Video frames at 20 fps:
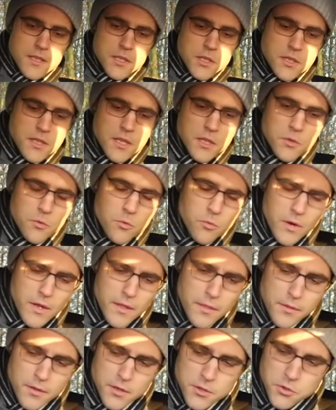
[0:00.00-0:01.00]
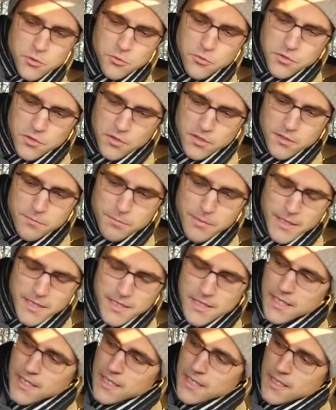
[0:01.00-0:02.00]
in the one third two third
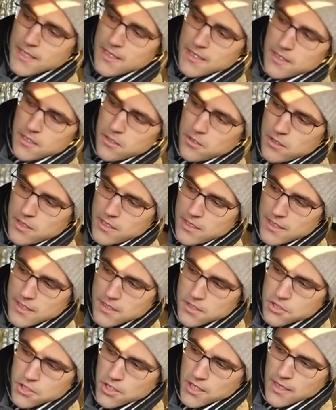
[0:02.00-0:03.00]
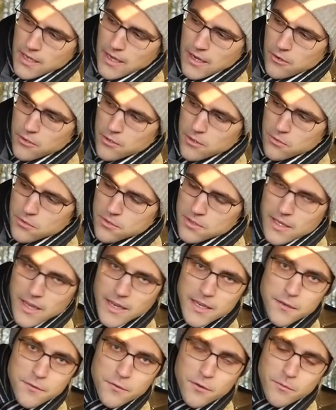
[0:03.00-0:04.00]
split let's check how it looks
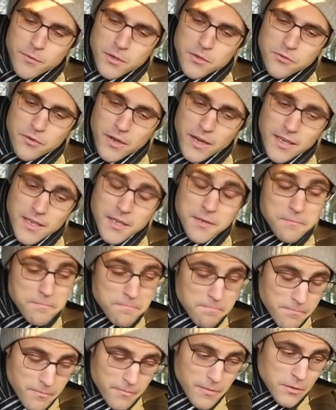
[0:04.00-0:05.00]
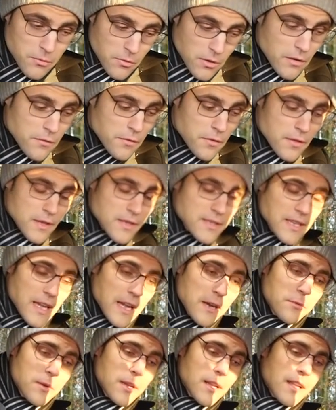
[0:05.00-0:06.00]
like from the trunk but one of the things
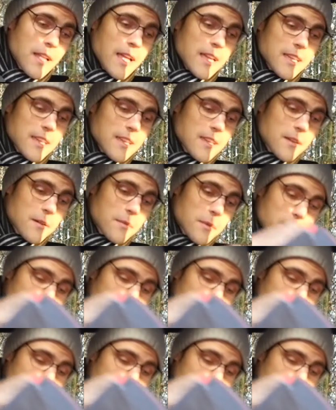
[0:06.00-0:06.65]
i really like here i